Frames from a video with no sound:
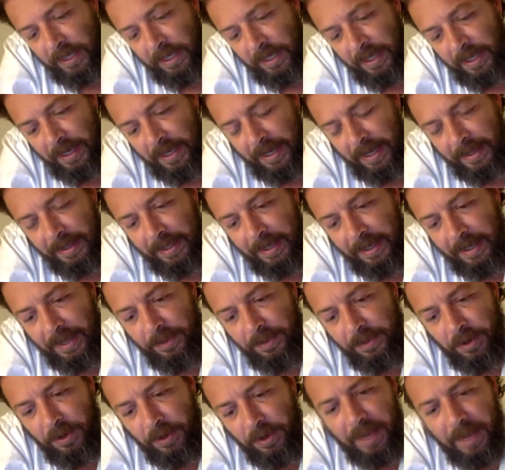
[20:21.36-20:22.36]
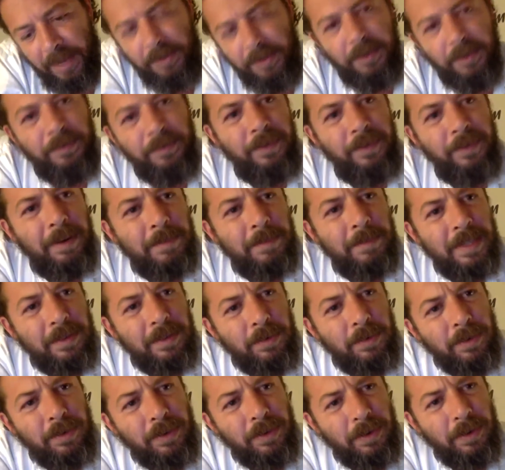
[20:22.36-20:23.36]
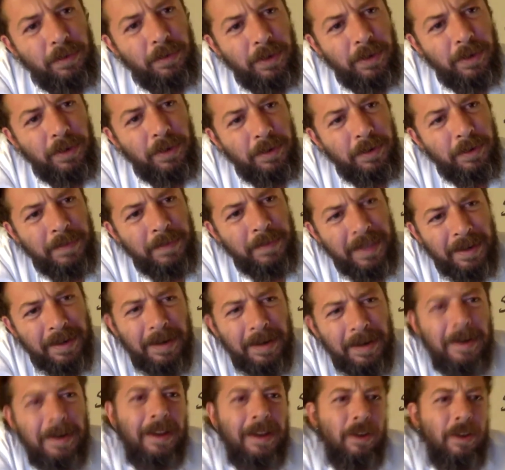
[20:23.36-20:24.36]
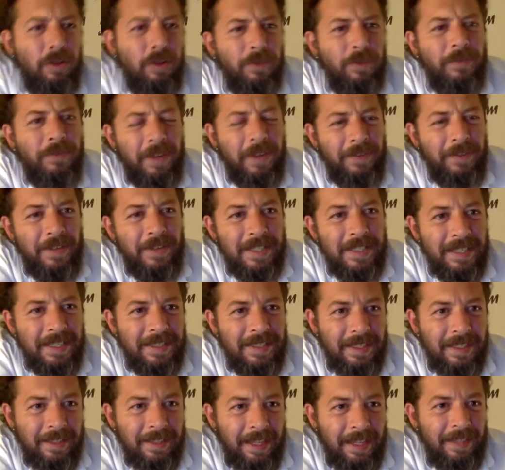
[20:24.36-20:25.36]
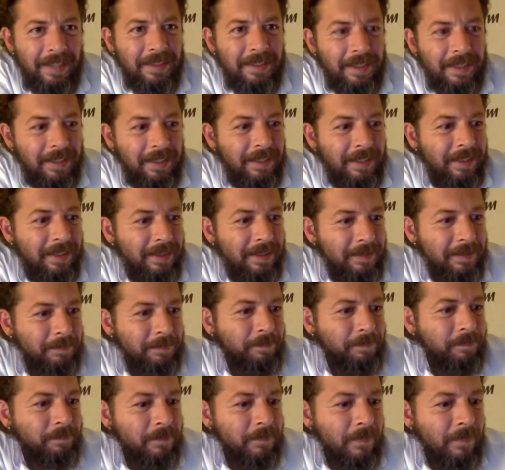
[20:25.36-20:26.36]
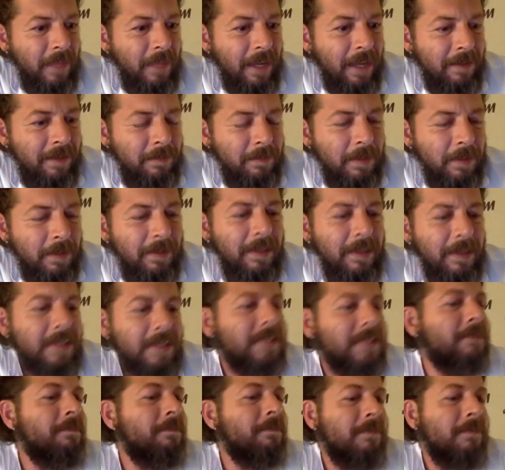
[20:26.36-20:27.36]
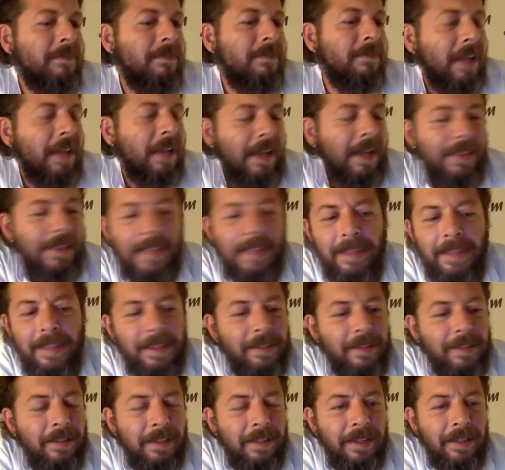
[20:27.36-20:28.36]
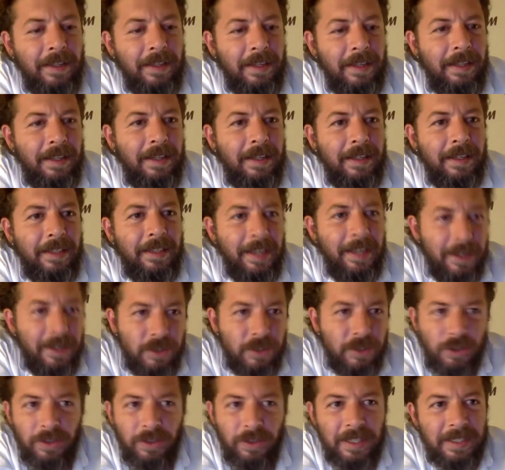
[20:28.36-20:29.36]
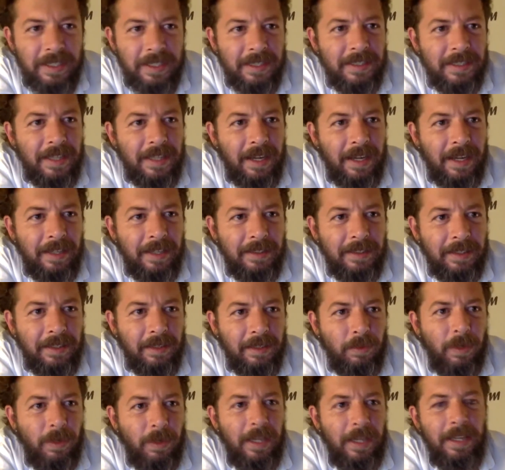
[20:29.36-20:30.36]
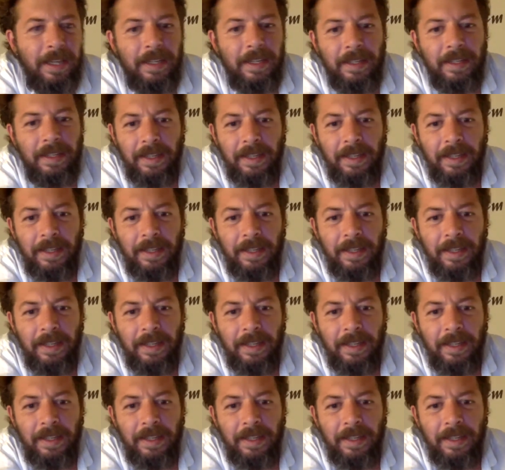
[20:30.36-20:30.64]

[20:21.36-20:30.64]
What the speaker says: I think other films there are a lot of references that kind of there is. I think that Herzog is inside in a way.